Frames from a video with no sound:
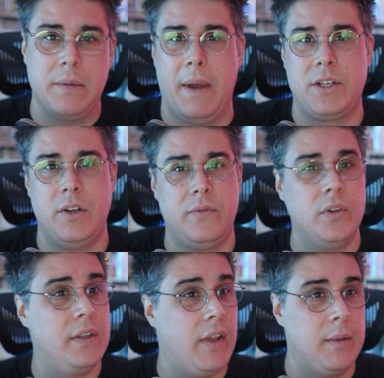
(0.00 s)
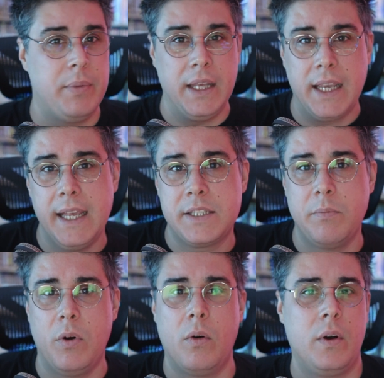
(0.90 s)
Imagine if you're developing a
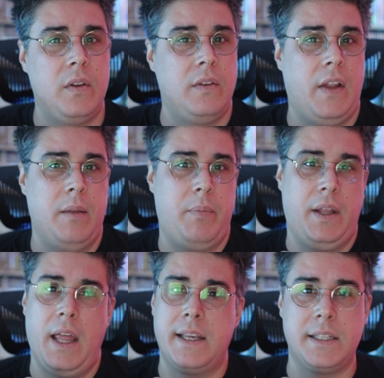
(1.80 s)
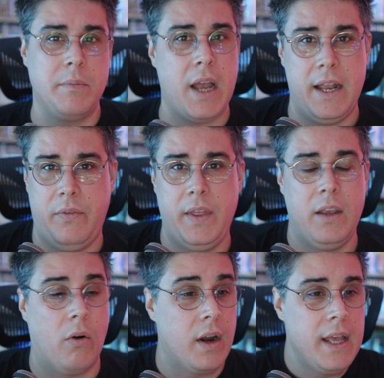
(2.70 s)
gizmo, or you're developing like some kind of
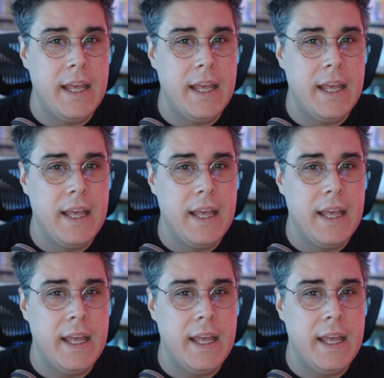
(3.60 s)
thing, or